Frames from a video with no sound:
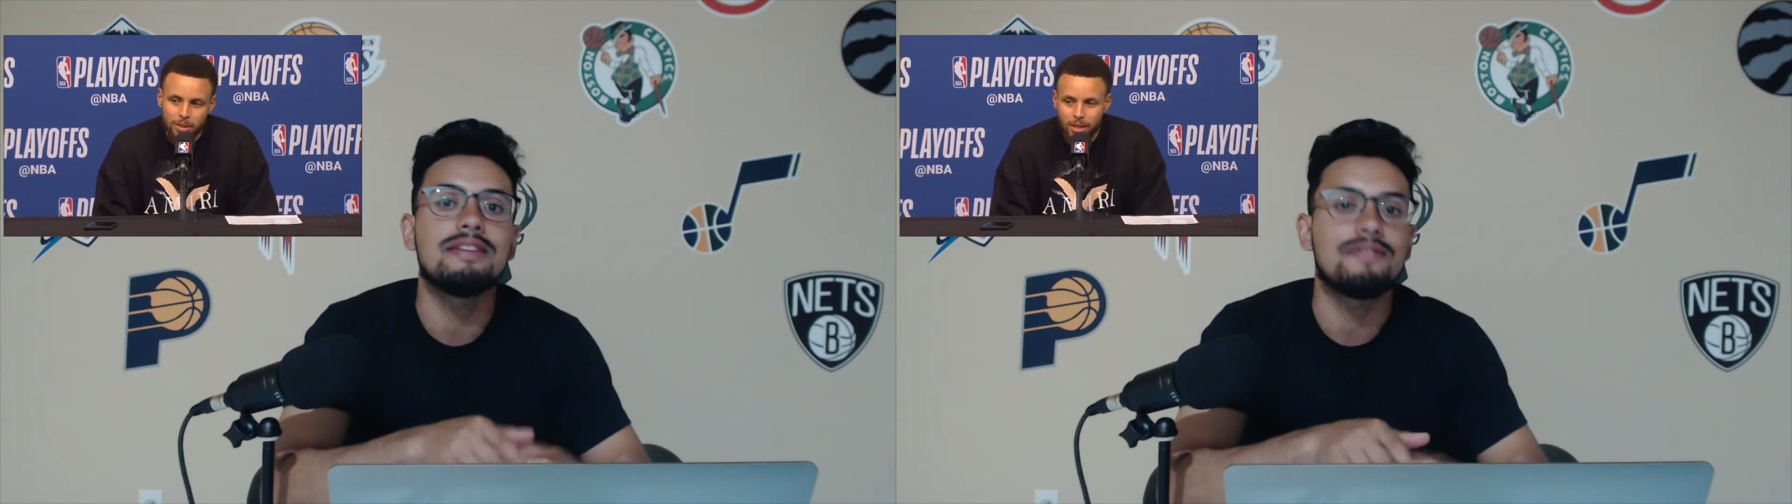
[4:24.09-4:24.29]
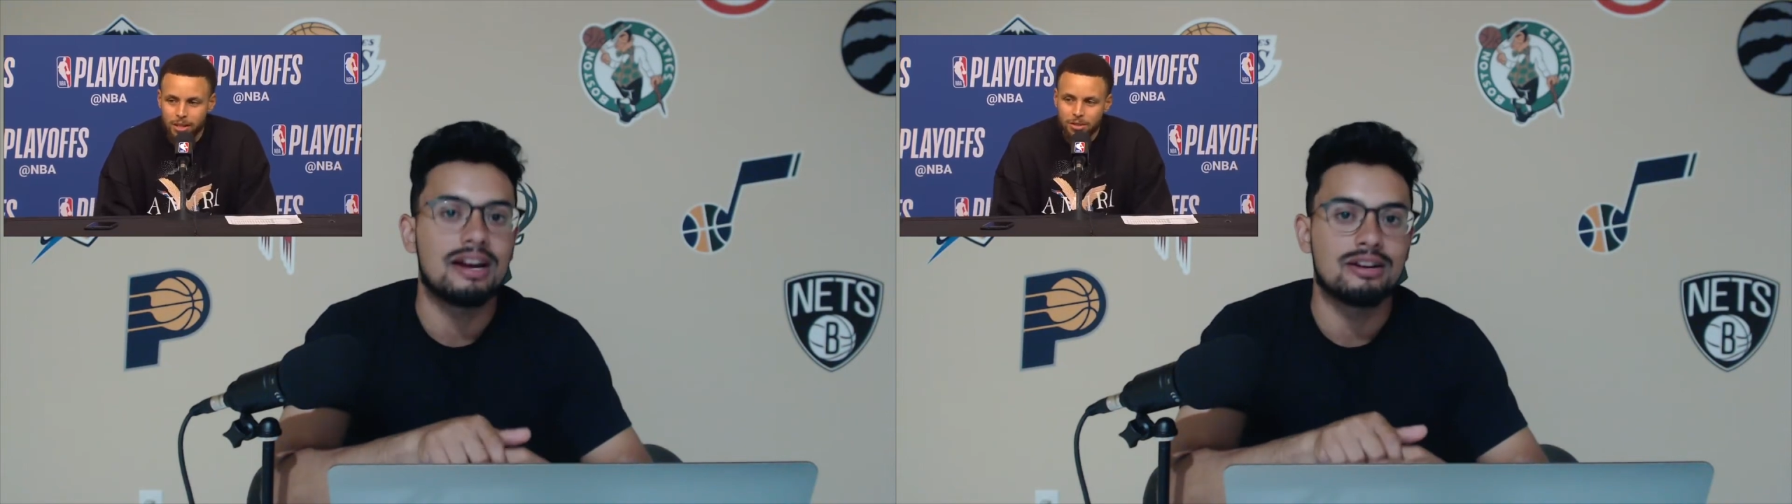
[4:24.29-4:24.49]

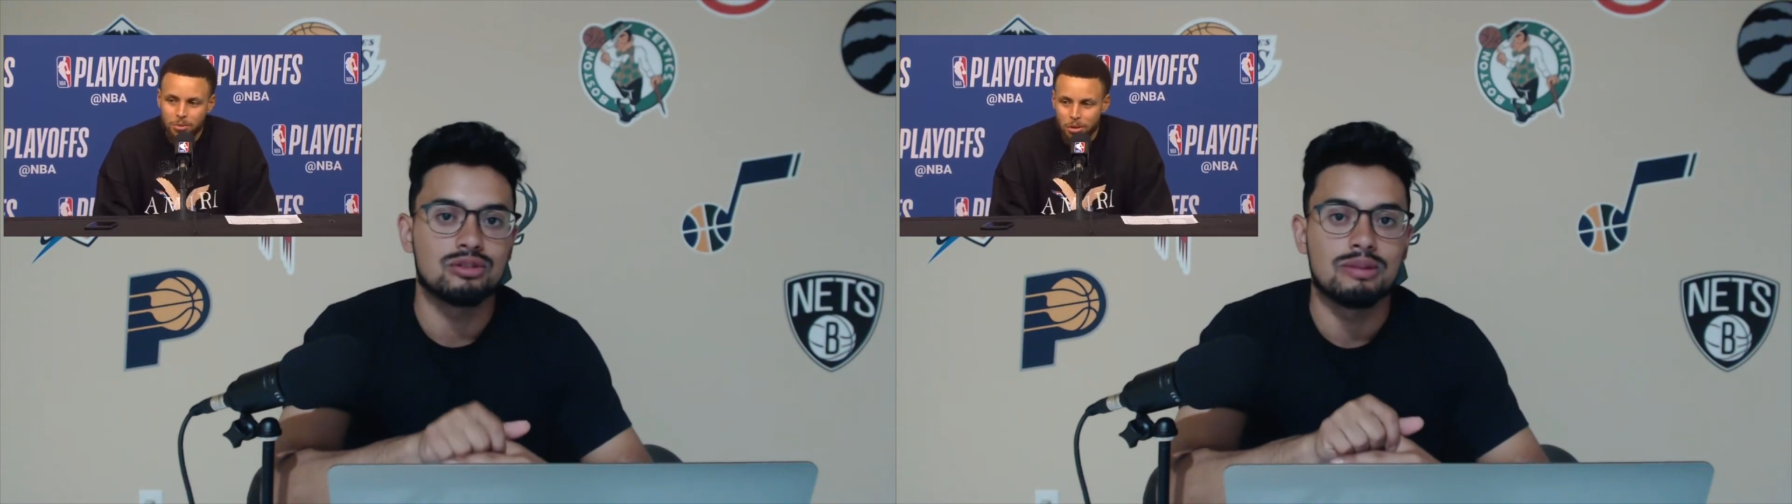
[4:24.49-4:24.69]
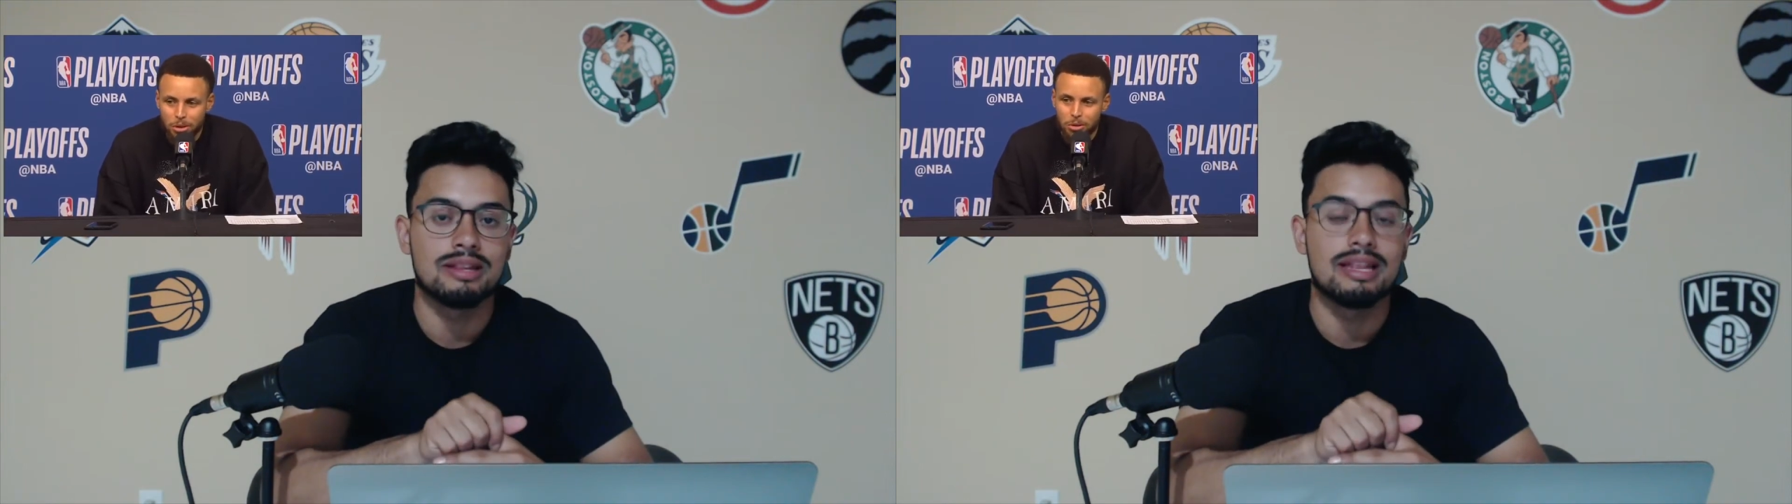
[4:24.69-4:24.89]
finals
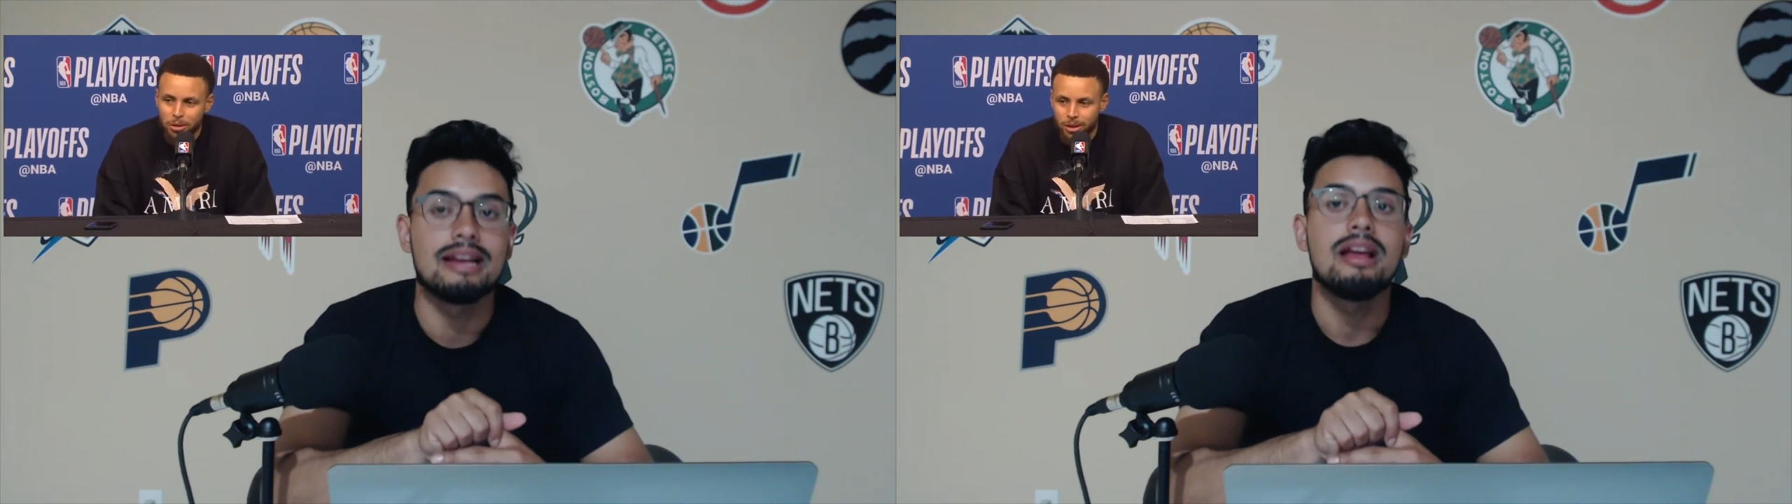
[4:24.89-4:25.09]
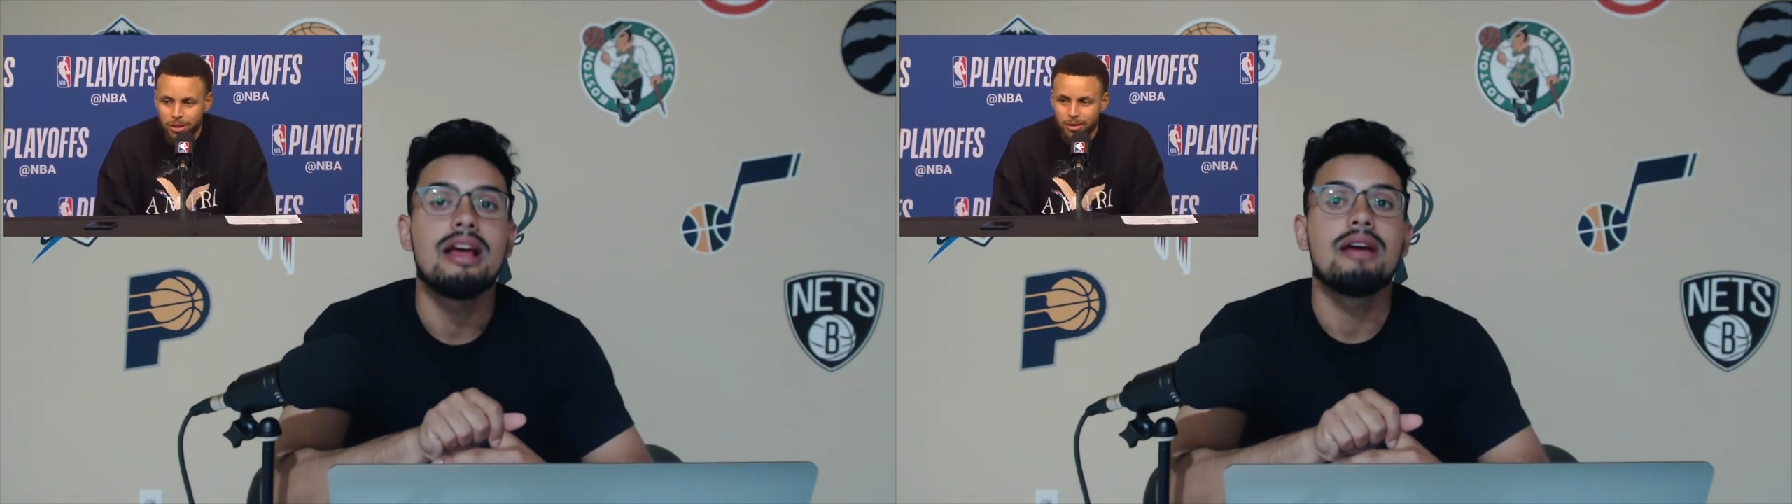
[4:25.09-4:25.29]
when it